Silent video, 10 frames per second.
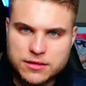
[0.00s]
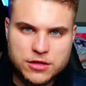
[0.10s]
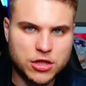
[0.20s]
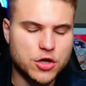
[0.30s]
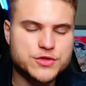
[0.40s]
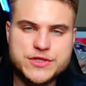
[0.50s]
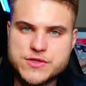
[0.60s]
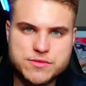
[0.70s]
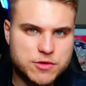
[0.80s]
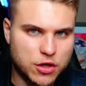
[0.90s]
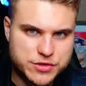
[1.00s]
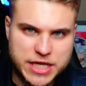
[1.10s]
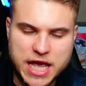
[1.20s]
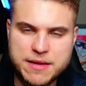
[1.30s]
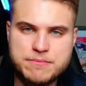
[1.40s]
Close
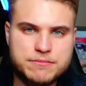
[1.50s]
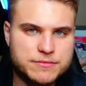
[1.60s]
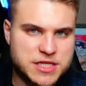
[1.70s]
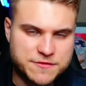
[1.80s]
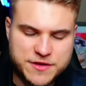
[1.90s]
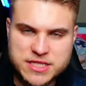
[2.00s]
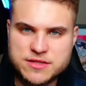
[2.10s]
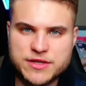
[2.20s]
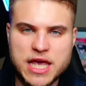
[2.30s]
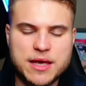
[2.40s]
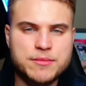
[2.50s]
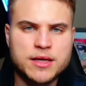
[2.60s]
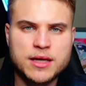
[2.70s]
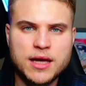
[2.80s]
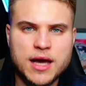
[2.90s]
game, defensive game.
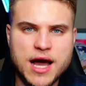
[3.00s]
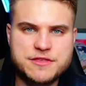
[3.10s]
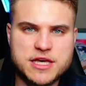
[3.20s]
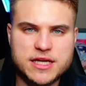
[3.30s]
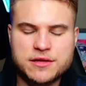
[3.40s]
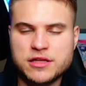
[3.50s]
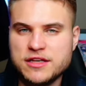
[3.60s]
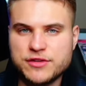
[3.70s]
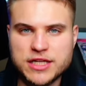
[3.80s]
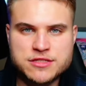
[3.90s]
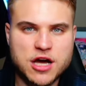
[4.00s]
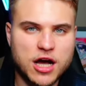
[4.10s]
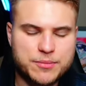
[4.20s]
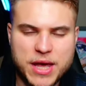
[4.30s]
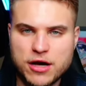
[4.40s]
I think Cleveland,
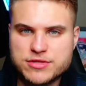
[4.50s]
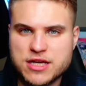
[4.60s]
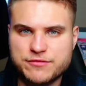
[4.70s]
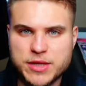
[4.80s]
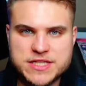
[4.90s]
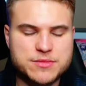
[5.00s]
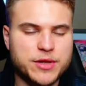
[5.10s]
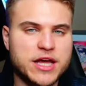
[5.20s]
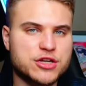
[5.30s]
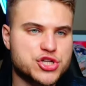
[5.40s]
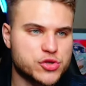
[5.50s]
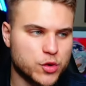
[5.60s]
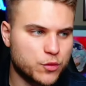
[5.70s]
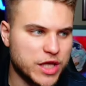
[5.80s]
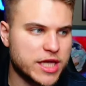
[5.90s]
dog pound, tough place to play on a
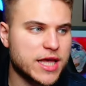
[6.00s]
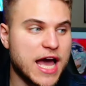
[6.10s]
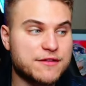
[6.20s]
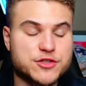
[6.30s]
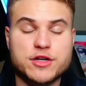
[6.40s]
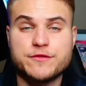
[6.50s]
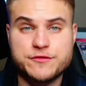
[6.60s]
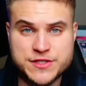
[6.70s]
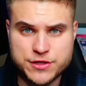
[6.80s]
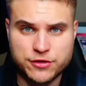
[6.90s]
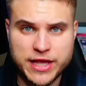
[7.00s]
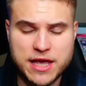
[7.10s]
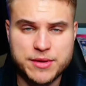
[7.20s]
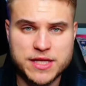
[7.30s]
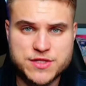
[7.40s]
short week after a physical
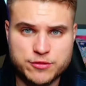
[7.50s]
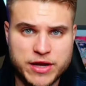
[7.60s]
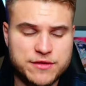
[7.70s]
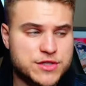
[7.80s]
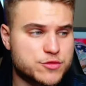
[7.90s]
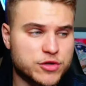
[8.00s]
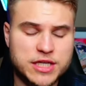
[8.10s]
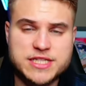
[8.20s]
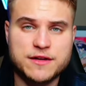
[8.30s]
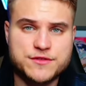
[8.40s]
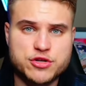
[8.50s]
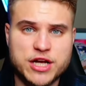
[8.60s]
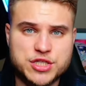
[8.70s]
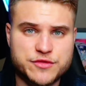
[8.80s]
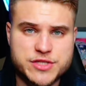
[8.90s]
game against the Ravens. Really tough
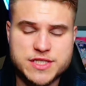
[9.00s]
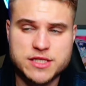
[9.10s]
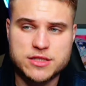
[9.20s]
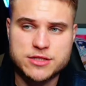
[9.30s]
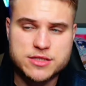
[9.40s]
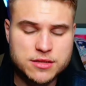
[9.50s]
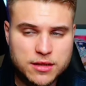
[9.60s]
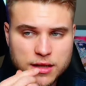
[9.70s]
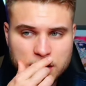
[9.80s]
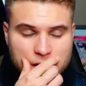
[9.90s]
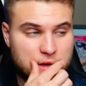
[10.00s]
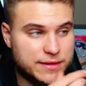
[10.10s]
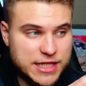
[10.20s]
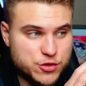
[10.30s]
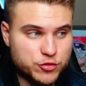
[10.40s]
stretch for the Steelers.
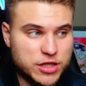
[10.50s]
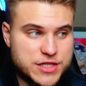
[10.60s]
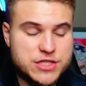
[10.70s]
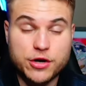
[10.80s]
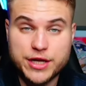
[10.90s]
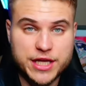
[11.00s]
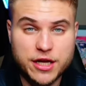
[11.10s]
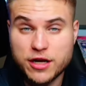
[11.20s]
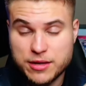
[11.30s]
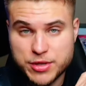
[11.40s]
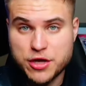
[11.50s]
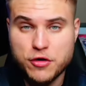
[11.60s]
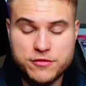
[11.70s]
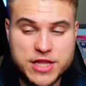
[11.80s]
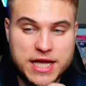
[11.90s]
That's really starting here, and I'm going to go
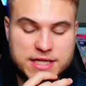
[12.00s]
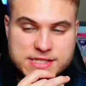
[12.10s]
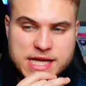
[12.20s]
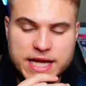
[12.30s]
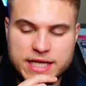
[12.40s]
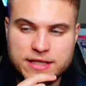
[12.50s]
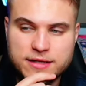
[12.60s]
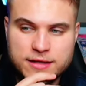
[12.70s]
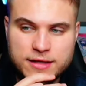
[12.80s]
over that in a second.